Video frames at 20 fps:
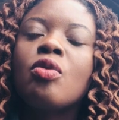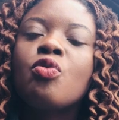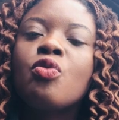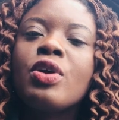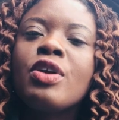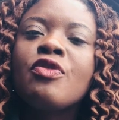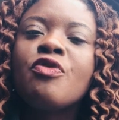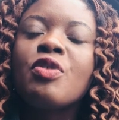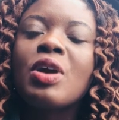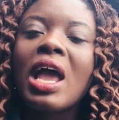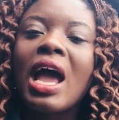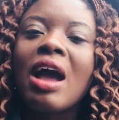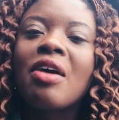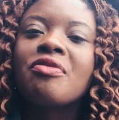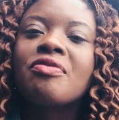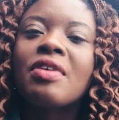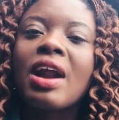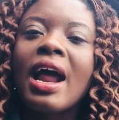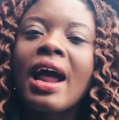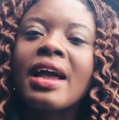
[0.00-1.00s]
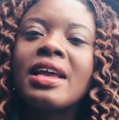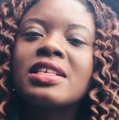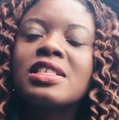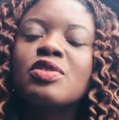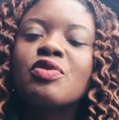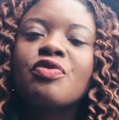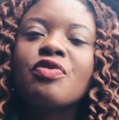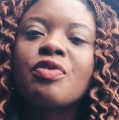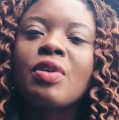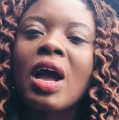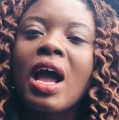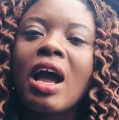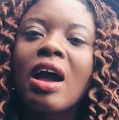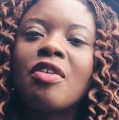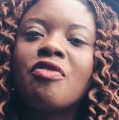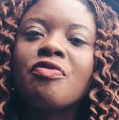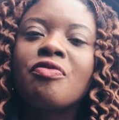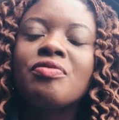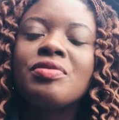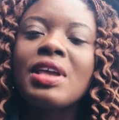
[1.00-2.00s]
if we have rice if we
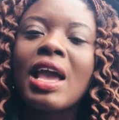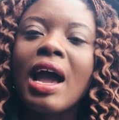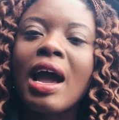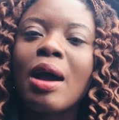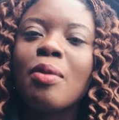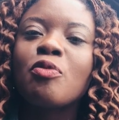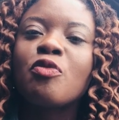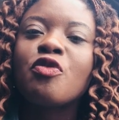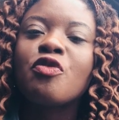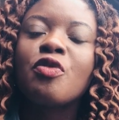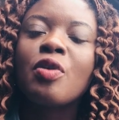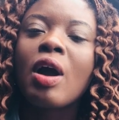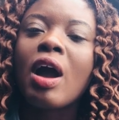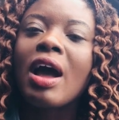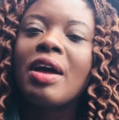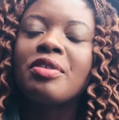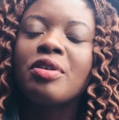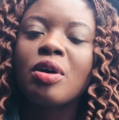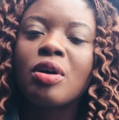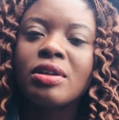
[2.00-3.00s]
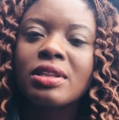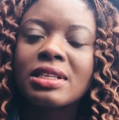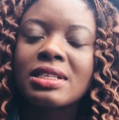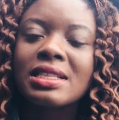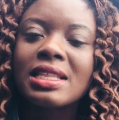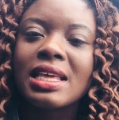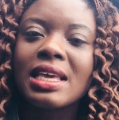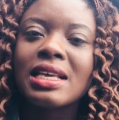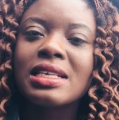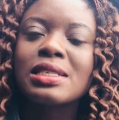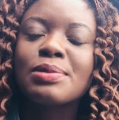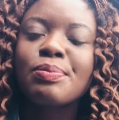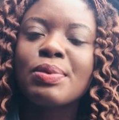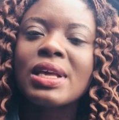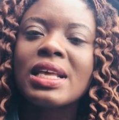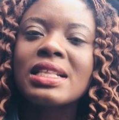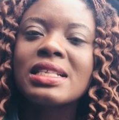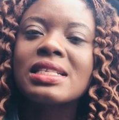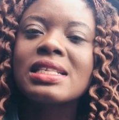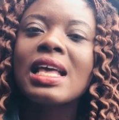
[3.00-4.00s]
have yam if we had other things
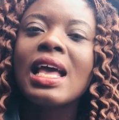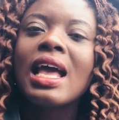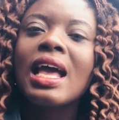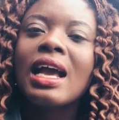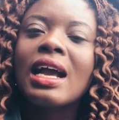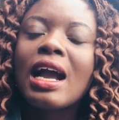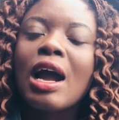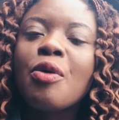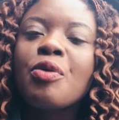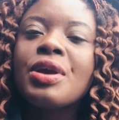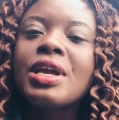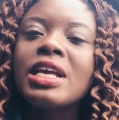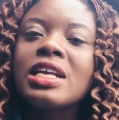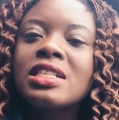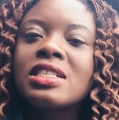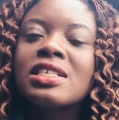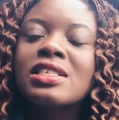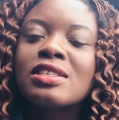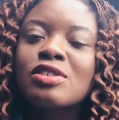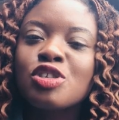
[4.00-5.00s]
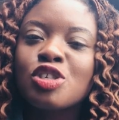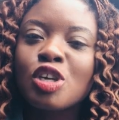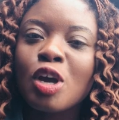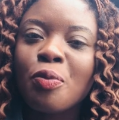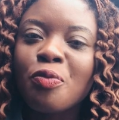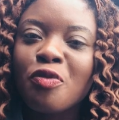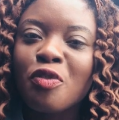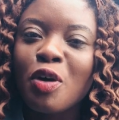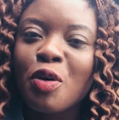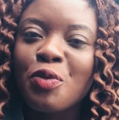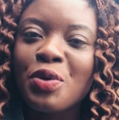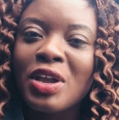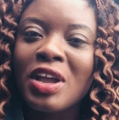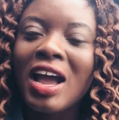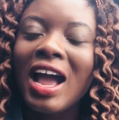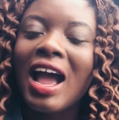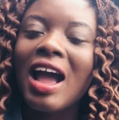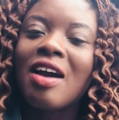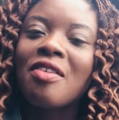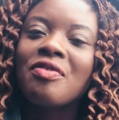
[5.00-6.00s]
beans can we eat shop what we
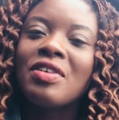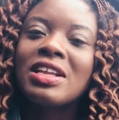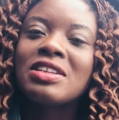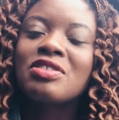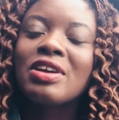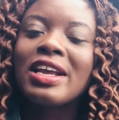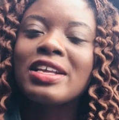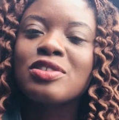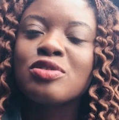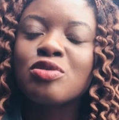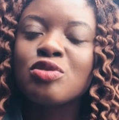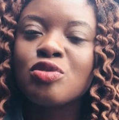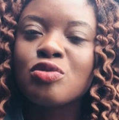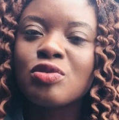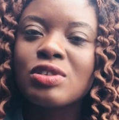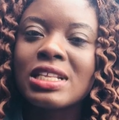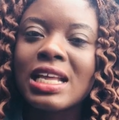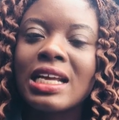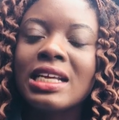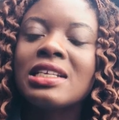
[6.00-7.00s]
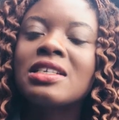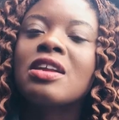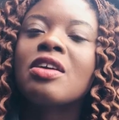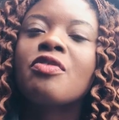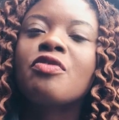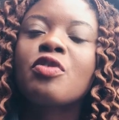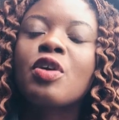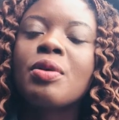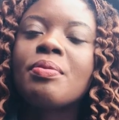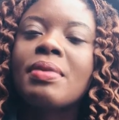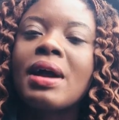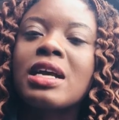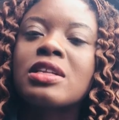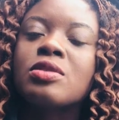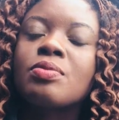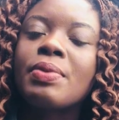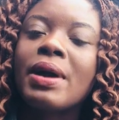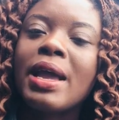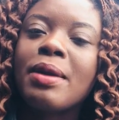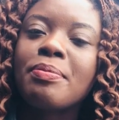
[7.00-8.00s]
have and try to use that instead of going back
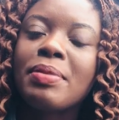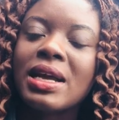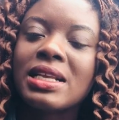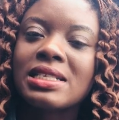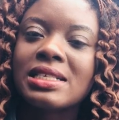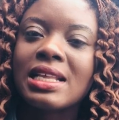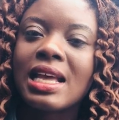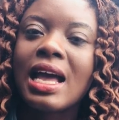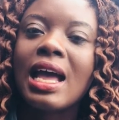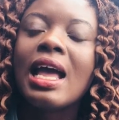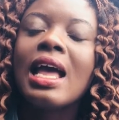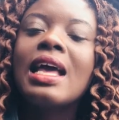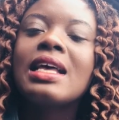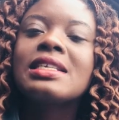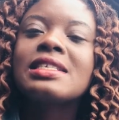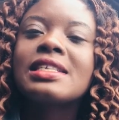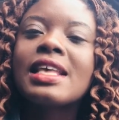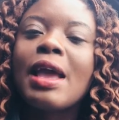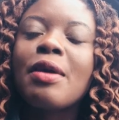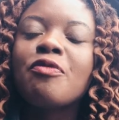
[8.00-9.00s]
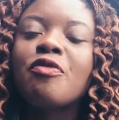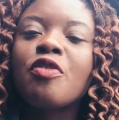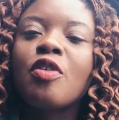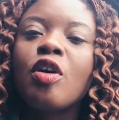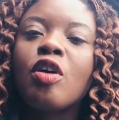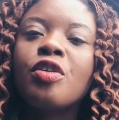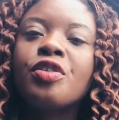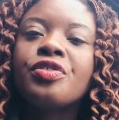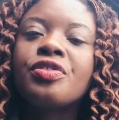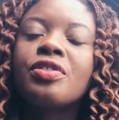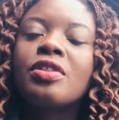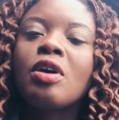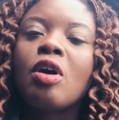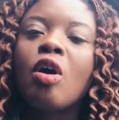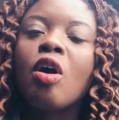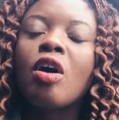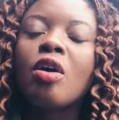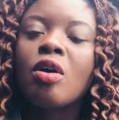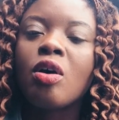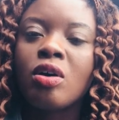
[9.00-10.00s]
to buy pasta same for
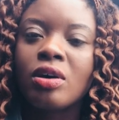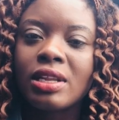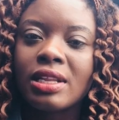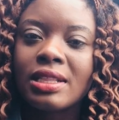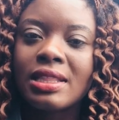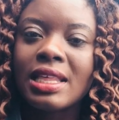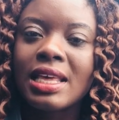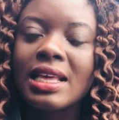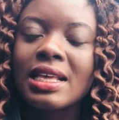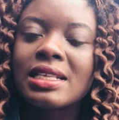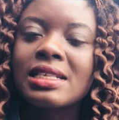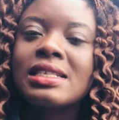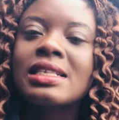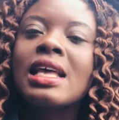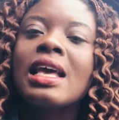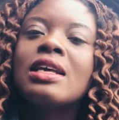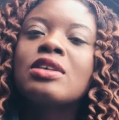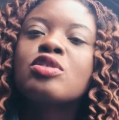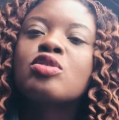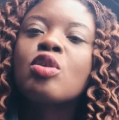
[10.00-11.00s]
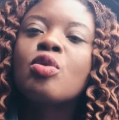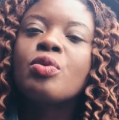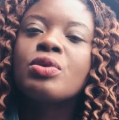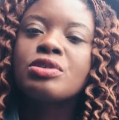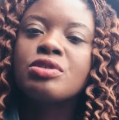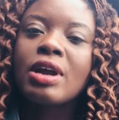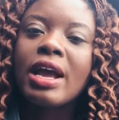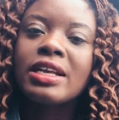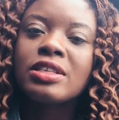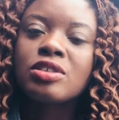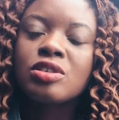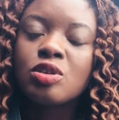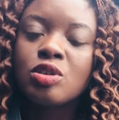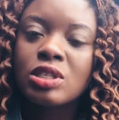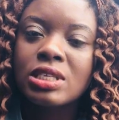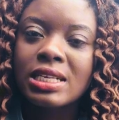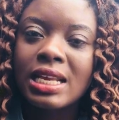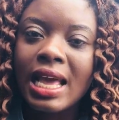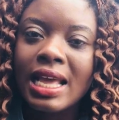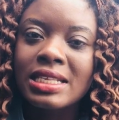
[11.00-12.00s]
other things so we try to
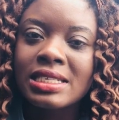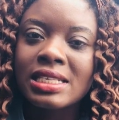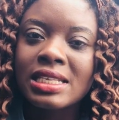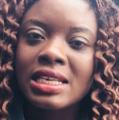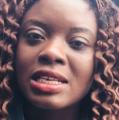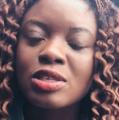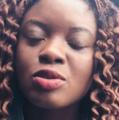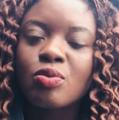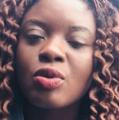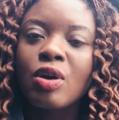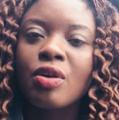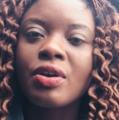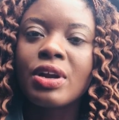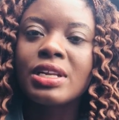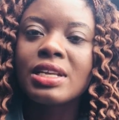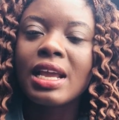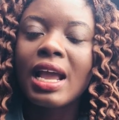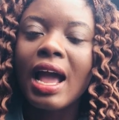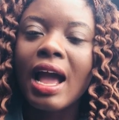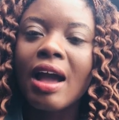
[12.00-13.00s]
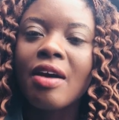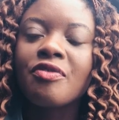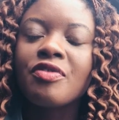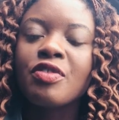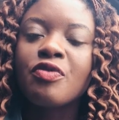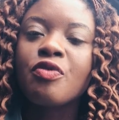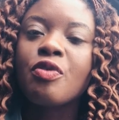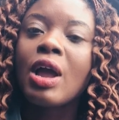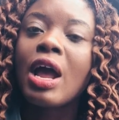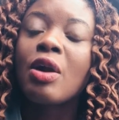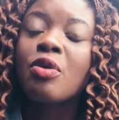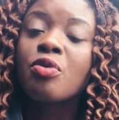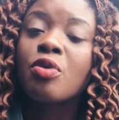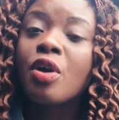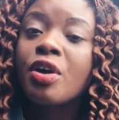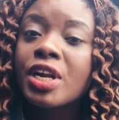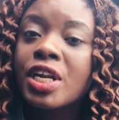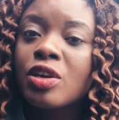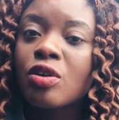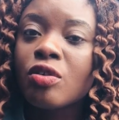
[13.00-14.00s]
utilize things we already have if we are
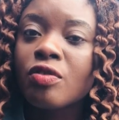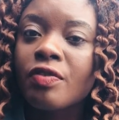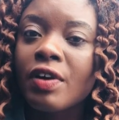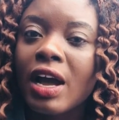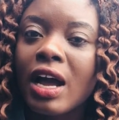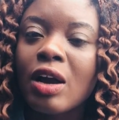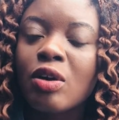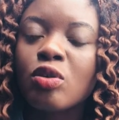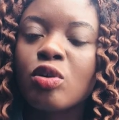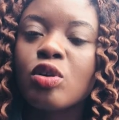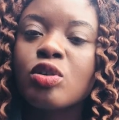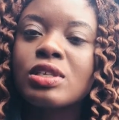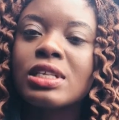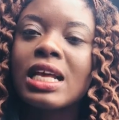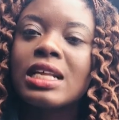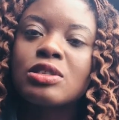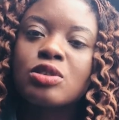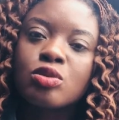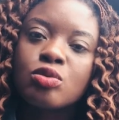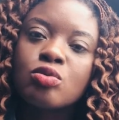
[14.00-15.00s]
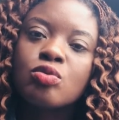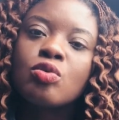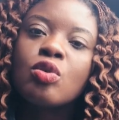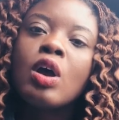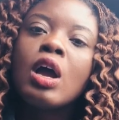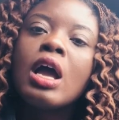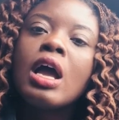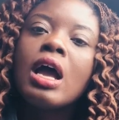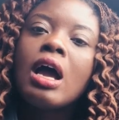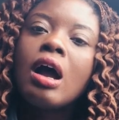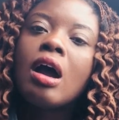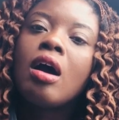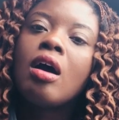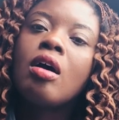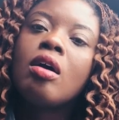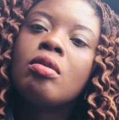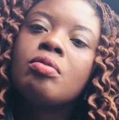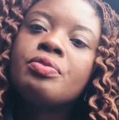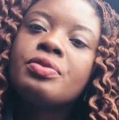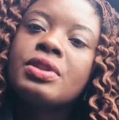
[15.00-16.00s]
running over closer to
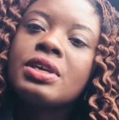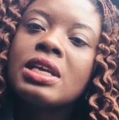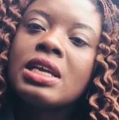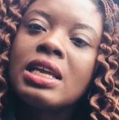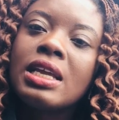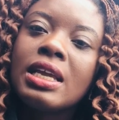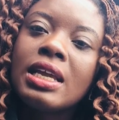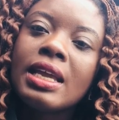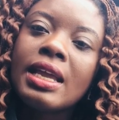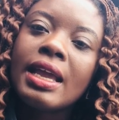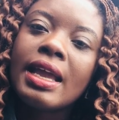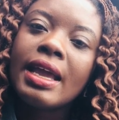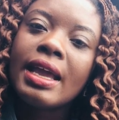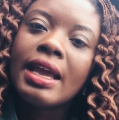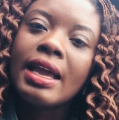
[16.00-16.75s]
uh, the